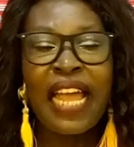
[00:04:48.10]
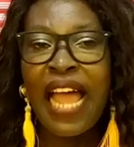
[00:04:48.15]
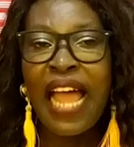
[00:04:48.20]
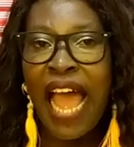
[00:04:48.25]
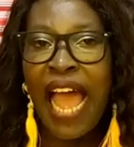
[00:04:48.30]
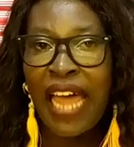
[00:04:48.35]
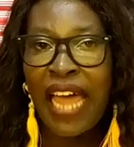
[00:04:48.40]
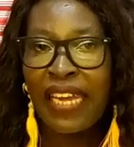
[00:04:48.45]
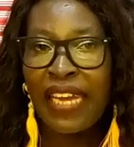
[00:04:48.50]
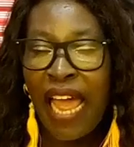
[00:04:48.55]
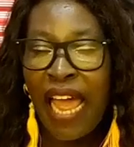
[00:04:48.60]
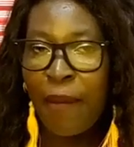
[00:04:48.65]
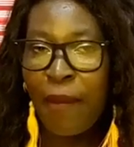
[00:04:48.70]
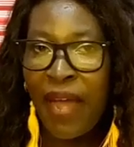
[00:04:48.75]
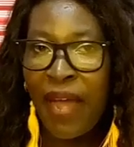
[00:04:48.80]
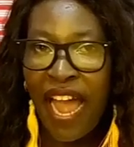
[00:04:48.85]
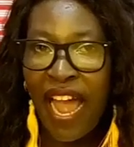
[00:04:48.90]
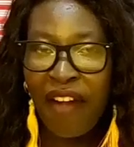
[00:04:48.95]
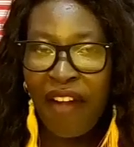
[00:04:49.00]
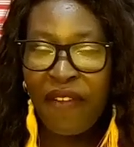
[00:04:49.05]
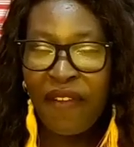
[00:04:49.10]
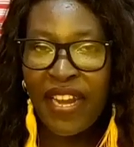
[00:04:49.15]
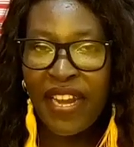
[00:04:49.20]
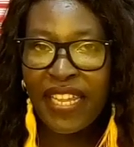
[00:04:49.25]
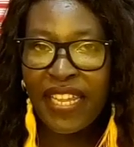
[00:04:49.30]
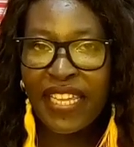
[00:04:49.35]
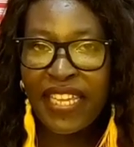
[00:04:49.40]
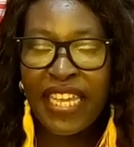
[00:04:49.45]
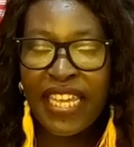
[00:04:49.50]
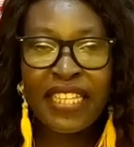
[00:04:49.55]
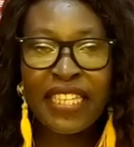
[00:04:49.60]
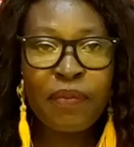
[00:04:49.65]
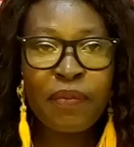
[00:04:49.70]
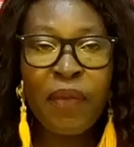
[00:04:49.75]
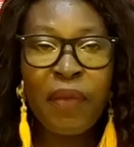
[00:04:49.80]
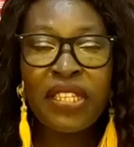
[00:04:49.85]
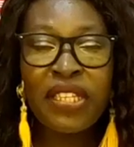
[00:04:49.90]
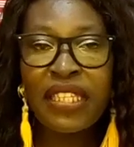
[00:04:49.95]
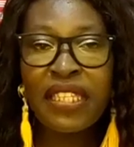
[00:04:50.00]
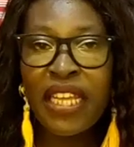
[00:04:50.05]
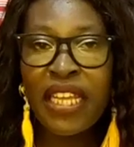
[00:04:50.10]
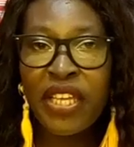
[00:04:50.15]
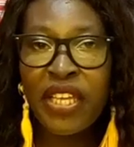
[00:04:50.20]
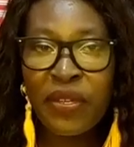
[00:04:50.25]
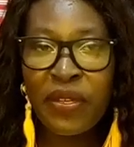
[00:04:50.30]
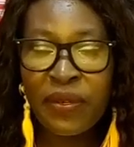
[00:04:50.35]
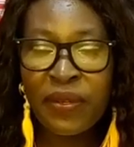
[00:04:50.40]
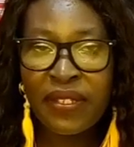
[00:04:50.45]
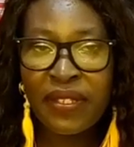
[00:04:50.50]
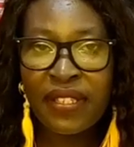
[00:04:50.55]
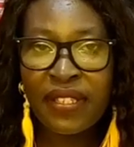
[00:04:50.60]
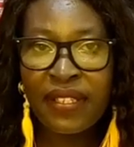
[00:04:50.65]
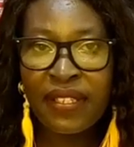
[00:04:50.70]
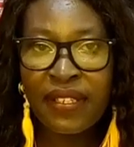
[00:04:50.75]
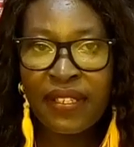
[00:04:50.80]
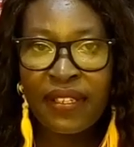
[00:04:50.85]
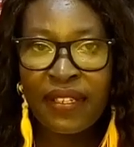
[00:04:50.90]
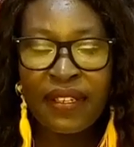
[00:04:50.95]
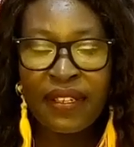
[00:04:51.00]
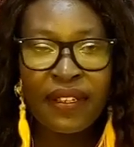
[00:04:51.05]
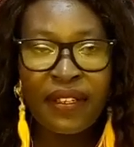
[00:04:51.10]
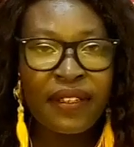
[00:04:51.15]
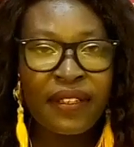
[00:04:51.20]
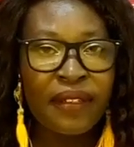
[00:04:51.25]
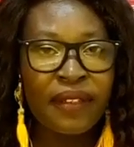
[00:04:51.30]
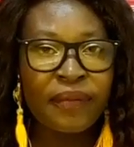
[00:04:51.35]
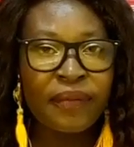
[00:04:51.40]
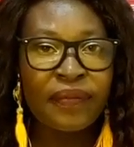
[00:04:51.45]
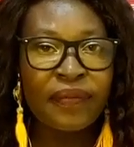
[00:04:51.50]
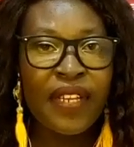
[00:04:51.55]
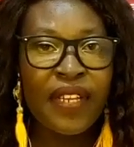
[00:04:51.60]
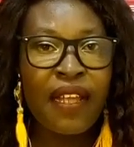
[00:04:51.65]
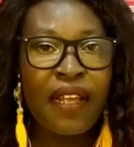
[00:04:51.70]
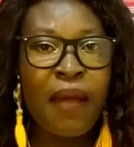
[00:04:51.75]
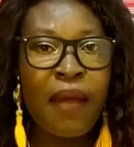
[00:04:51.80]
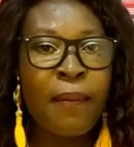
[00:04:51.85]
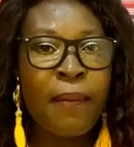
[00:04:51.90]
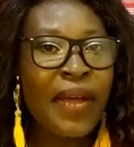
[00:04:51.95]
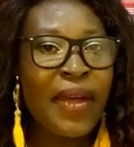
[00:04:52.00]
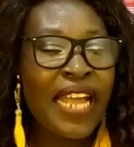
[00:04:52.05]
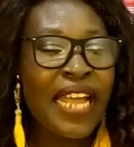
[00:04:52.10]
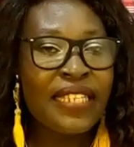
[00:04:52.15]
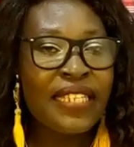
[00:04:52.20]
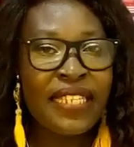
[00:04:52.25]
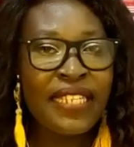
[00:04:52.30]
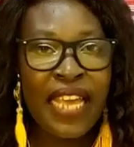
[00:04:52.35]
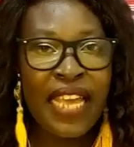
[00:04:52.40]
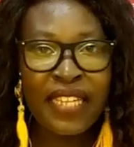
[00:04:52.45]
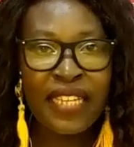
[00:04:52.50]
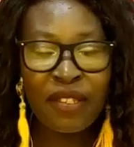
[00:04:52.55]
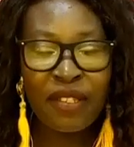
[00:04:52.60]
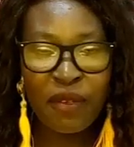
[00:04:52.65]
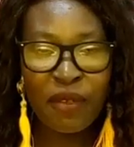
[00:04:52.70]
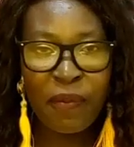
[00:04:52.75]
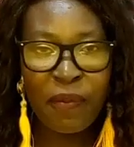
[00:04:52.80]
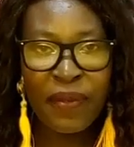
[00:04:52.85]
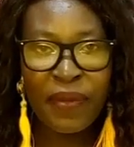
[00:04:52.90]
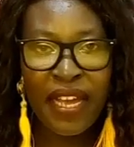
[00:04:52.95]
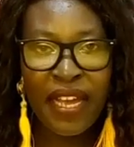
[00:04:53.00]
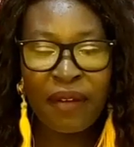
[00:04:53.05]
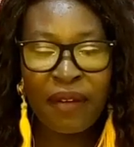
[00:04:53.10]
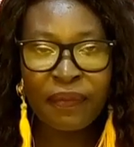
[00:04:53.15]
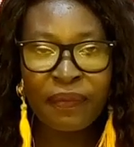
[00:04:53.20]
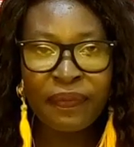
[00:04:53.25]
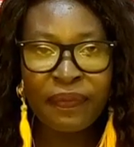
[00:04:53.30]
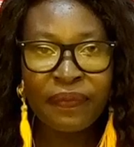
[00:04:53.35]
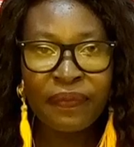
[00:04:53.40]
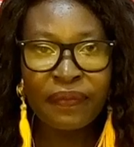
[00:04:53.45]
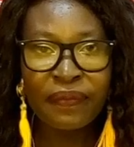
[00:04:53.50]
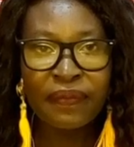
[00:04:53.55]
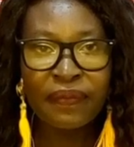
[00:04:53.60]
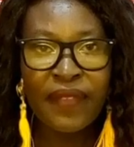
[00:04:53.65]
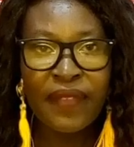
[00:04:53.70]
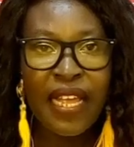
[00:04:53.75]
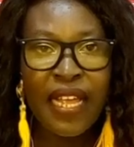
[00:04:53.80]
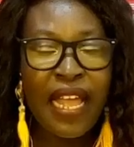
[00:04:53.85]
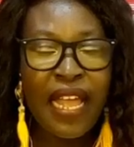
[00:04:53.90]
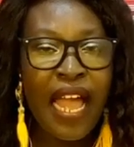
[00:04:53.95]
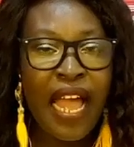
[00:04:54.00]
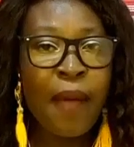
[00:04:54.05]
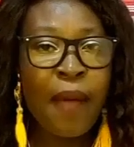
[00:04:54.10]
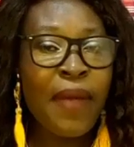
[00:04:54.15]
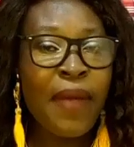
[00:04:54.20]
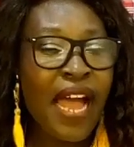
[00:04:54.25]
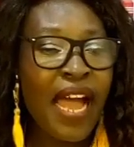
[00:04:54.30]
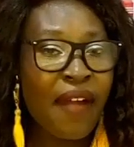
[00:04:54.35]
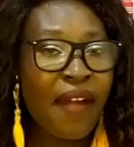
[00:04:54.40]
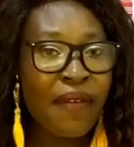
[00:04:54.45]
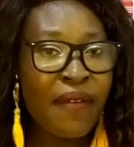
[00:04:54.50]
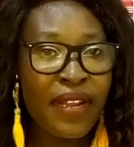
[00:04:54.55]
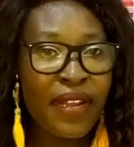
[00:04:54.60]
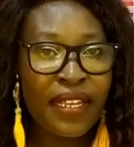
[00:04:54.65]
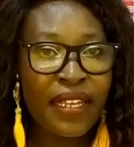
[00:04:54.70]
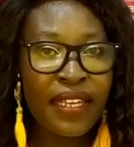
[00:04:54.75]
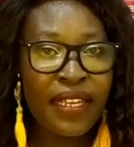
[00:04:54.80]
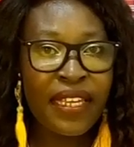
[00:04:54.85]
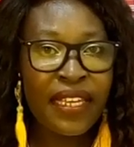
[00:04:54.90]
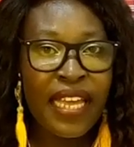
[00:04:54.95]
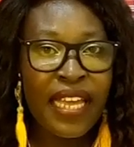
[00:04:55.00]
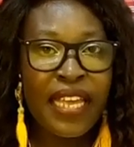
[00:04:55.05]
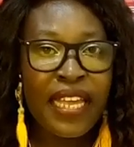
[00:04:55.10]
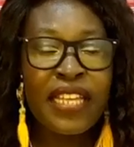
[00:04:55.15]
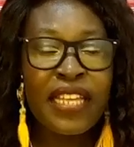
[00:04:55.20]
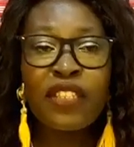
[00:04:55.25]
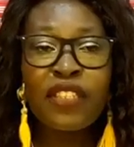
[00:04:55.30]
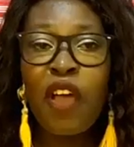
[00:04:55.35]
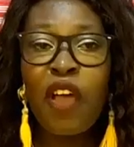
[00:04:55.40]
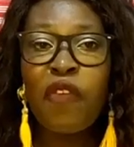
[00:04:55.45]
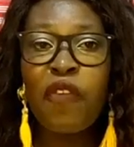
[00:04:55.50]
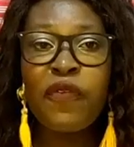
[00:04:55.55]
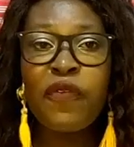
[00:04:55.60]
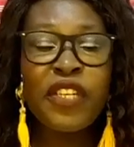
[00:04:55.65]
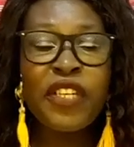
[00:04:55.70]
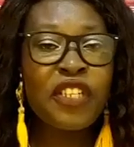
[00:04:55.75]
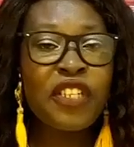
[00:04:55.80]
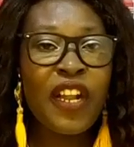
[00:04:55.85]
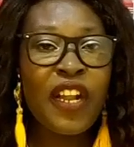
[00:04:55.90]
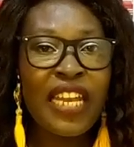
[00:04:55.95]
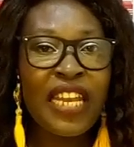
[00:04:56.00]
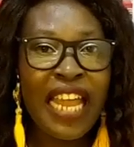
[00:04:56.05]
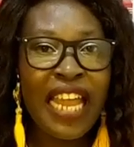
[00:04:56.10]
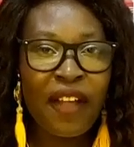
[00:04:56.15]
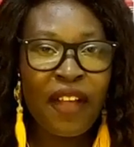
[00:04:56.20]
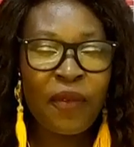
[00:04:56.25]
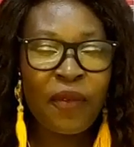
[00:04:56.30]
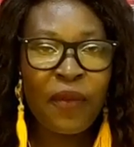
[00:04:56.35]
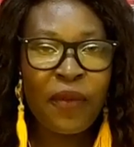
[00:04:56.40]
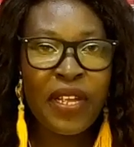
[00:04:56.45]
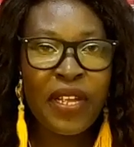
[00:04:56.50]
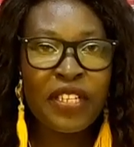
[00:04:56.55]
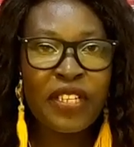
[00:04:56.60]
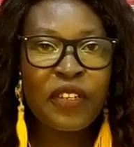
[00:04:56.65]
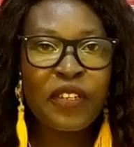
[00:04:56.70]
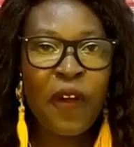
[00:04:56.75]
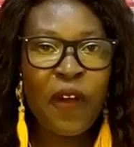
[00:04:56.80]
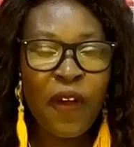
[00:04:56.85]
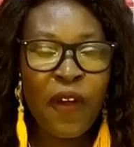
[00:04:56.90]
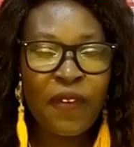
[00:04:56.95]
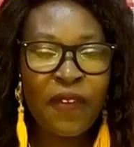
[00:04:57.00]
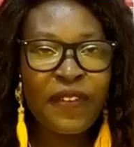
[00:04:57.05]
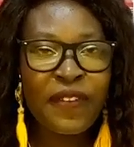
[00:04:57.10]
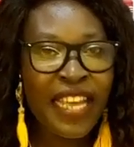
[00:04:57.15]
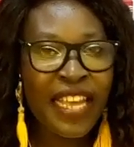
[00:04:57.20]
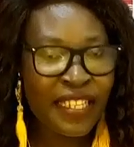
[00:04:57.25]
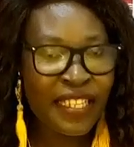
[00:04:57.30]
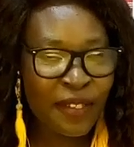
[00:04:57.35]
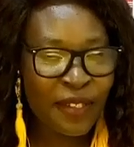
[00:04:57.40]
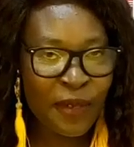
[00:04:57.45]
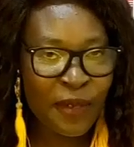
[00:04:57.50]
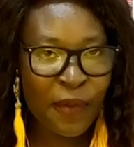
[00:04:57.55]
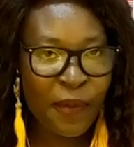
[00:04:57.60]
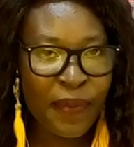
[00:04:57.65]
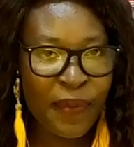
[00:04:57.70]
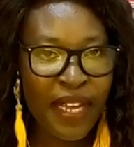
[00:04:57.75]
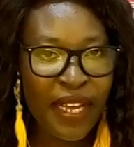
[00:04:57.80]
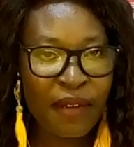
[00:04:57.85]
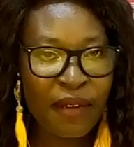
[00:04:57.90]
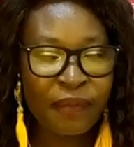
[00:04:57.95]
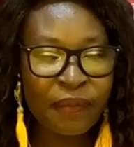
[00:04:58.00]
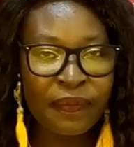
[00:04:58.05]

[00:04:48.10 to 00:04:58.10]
and Amharic is mostly used by the Ethiopia. Amharic is official language of Ethiopia.